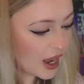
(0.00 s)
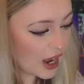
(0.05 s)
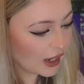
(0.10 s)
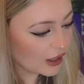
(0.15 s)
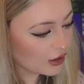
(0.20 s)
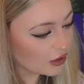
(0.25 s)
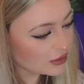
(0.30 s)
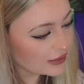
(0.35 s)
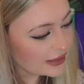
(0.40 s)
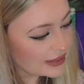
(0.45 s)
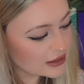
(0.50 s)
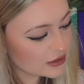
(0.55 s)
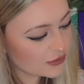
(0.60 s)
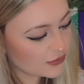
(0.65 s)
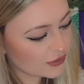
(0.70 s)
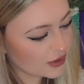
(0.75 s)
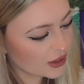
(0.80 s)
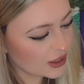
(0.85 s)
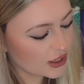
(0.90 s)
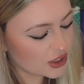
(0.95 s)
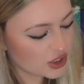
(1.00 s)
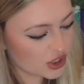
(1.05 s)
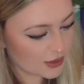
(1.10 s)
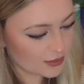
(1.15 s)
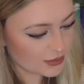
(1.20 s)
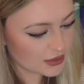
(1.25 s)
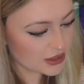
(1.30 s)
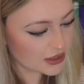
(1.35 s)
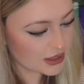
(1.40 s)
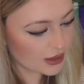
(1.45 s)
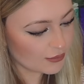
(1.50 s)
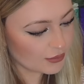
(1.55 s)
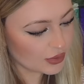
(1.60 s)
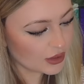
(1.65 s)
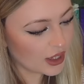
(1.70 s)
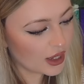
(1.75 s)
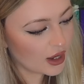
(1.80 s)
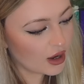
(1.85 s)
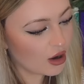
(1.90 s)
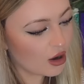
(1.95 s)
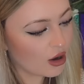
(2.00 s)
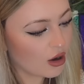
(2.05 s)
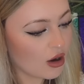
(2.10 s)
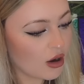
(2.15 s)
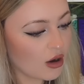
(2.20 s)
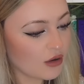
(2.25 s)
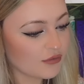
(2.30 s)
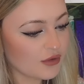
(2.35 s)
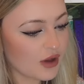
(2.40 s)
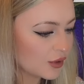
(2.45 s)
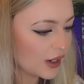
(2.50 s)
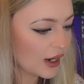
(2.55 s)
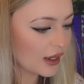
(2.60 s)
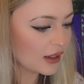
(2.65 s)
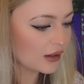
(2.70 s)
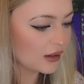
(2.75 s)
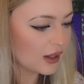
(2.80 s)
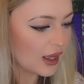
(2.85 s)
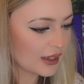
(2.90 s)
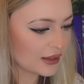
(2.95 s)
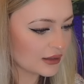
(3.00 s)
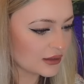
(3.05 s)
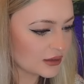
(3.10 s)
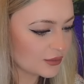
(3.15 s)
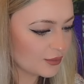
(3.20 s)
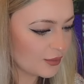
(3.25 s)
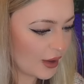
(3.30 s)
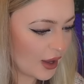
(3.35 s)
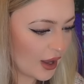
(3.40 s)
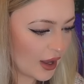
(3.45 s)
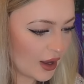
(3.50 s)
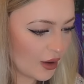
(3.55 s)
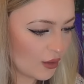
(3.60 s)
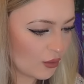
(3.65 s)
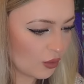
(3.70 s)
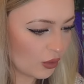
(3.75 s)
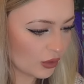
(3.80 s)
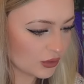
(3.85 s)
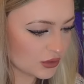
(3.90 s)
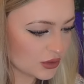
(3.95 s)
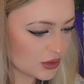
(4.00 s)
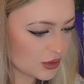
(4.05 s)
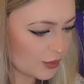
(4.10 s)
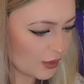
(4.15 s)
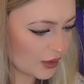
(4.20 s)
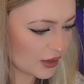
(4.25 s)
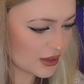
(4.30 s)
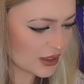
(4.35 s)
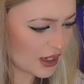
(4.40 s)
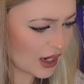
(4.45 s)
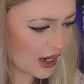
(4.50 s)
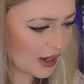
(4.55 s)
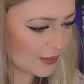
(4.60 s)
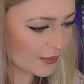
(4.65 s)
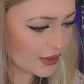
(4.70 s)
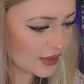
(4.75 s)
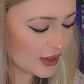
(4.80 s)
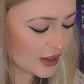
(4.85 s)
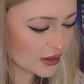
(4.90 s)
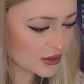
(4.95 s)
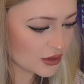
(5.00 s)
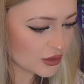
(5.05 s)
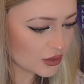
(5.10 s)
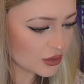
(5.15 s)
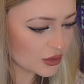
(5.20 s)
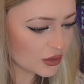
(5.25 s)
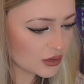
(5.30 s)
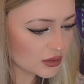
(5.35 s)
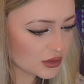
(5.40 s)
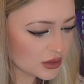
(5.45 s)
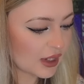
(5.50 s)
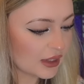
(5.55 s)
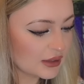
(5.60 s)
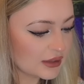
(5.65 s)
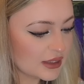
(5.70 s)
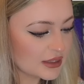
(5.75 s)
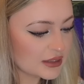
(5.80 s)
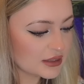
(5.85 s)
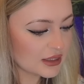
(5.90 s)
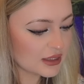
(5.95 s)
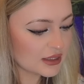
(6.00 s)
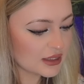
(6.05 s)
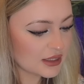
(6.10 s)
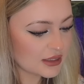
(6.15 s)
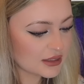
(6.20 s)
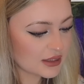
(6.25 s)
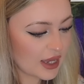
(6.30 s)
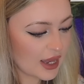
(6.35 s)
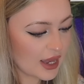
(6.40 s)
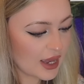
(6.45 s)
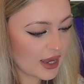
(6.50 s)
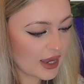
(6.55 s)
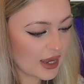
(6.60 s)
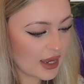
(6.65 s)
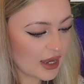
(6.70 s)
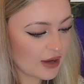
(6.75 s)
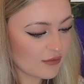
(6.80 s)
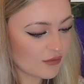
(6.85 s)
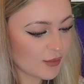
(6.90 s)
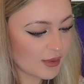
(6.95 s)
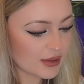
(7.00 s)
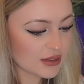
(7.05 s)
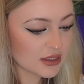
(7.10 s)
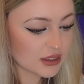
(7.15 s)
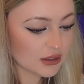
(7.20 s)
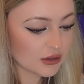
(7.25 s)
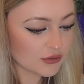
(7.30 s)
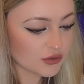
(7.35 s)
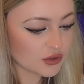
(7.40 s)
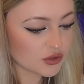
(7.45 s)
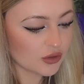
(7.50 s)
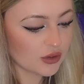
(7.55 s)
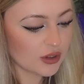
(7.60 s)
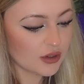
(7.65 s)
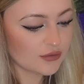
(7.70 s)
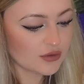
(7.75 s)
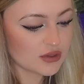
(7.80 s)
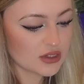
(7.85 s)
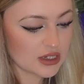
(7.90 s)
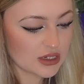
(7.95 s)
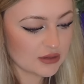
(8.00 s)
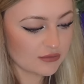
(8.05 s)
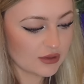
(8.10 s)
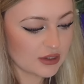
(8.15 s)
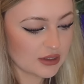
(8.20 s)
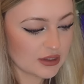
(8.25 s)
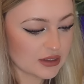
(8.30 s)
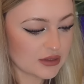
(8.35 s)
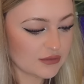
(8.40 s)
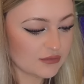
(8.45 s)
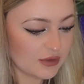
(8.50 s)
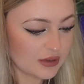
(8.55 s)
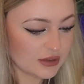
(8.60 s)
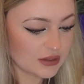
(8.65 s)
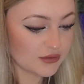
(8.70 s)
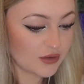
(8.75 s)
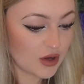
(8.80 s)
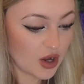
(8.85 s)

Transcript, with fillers: I got this free chapter sampler of Brielle and Bear Once Upon a Time I think it's called and this is a romantic love story for teen readers and fans of